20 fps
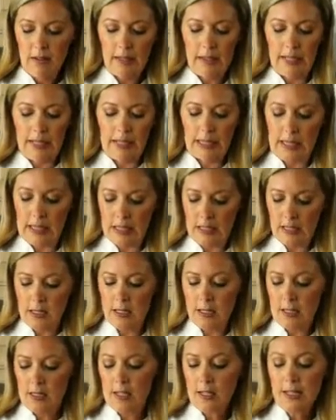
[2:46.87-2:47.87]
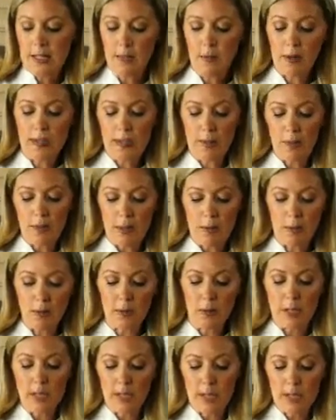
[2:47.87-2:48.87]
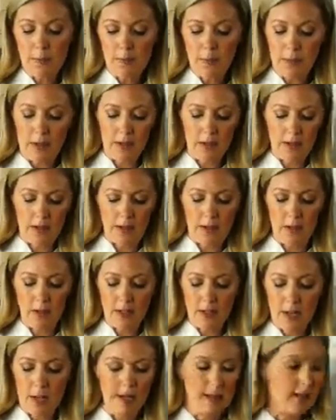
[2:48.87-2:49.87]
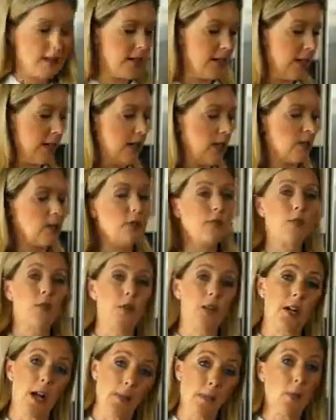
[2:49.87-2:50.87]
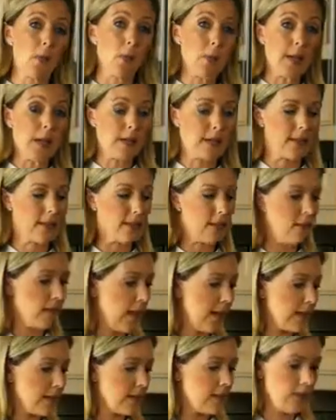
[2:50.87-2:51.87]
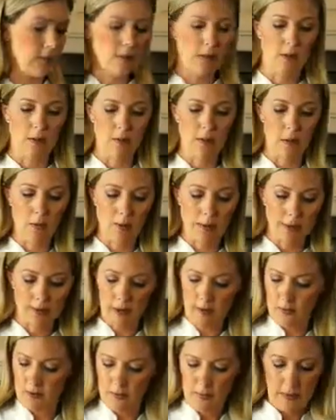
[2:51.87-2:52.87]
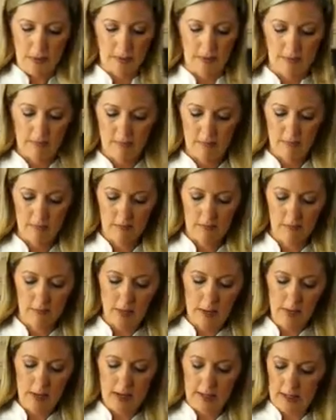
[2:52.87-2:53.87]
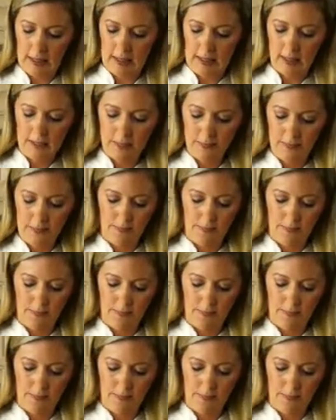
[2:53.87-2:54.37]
And this recipe will keep in an airtight container for a couple weeks, so that's good. You don't always have to be remaking it.